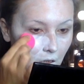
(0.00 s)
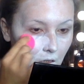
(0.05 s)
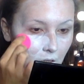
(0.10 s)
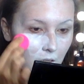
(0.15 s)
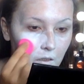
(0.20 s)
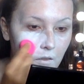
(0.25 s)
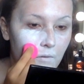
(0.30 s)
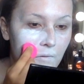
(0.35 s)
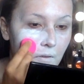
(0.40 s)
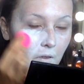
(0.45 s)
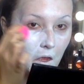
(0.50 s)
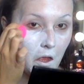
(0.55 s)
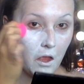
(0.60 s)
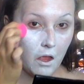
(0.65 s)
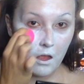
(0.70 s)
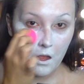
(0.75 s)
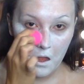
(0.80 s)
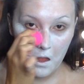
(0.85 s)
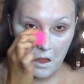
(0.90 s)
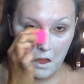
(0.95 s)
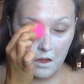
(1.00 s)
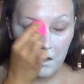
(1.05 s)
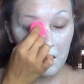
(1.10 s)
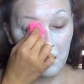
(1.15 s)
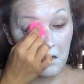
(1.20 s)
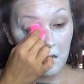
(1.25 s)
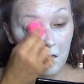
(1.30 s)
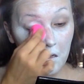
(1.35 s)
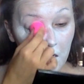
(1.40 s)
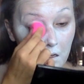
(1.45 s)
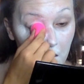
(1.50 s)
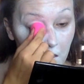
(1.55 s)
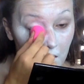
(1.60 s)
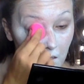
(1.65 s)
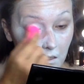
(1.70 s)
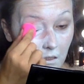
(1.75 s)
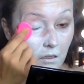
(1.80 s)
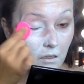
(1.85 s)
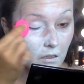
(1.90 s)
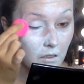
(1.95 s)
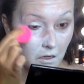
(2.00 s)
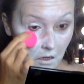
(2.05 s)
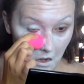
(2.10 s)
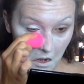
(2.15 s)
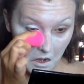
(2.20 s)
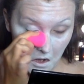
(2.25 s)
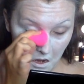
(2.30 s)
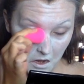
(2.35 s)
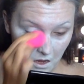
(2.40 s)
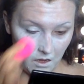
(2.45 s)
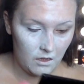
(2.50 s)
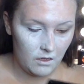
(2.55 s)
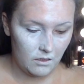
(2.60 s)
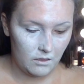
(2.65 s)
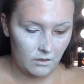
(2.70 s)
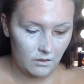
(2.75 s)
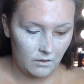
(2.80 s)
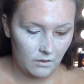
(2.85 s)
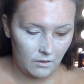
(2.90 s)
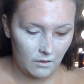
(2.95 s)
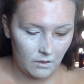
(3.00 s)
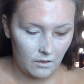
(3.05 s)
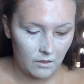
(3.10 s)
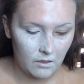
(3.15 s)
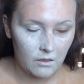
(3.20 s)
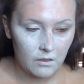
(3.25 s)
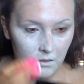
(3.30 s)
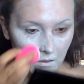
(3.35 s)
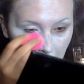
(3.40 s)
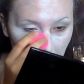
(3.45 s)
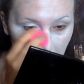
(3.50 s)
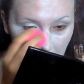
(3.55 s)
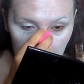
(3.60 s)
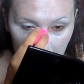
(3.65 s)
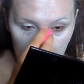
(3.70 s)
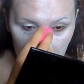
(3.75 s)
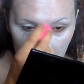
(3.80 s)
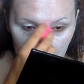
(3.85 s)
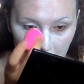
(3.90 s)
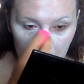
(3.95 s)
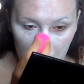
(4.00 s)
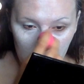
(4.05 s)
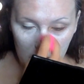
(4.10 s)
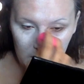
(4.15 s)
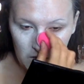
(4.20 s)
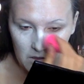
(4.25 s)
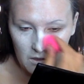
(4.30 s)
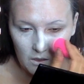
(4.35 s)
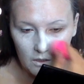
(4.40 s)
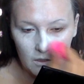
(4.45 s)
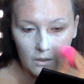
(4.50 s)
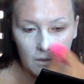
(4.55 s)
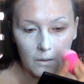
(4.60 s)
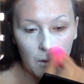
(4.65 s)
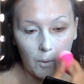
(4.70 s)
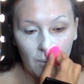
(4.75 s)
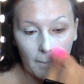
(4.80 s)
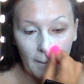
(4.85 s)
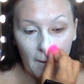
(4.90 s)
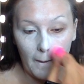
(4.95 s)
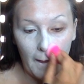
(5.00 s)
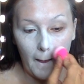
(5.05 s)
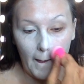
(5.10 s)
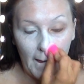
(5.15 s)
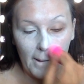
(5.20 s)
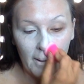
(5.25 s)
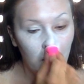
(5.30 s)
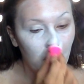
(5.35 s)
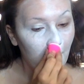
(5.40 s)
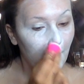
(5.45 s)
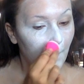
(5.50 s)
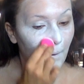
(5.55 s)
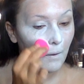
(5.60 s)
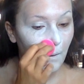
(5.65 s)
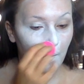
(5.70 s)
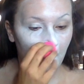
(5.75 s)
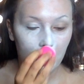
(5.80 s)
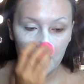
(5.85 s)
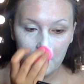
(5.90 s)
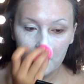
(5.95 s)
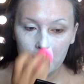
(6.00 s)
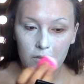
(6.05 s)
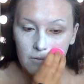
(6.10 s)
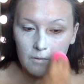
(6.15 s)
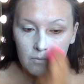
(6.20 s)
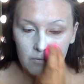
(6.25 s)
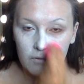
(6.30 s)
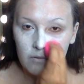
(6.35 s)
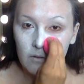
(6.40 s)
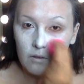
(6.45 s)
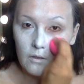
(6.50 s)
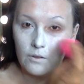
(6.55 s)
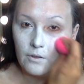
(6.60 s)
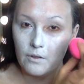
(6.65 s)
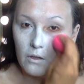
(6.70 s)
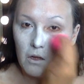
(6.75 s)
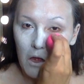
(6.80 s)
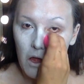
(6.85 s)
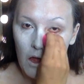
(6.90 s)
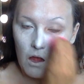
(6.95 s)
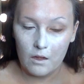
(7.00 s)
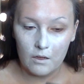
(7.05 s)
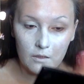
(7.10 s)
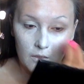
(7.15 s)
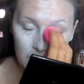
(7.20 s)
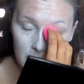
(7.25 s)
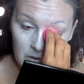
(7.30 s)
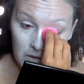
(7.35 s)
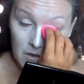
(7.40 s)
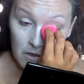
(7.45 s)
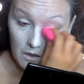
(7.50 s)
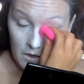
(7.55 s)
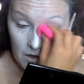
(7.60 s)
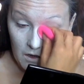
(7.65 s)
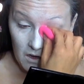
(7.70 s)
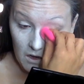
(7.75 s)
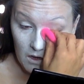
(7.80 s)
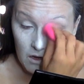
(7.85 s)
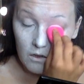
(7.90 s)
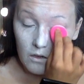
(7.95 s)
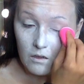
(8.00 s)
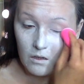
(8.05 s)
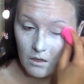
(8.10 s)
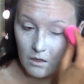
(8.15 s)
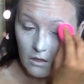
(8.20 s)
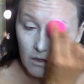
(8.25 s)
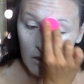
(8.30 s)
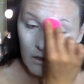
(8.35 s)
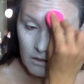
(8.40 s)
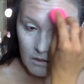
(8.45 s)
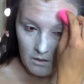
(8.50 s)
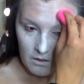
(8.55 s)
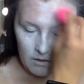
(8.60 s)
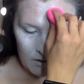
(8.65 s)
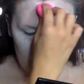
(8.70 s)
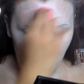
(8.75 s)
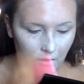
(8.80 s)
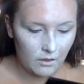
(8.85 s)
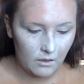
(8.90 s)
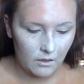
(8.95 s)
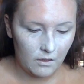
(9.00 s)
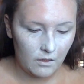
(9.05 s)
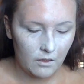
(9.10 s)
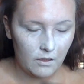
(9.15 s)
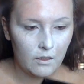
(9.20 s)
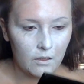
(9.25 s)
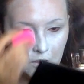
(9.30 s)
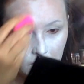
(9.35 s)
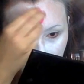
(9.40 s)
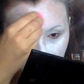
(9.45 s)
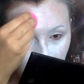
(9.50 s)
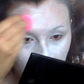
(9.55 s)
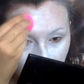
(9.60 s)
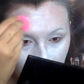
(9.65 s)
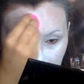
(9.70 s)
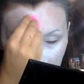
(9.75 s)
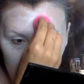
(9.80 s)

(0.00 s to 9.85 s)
So that's why I went back in with to see if a beauty blender would help, and it was doing the same stuff, just not taking in some spots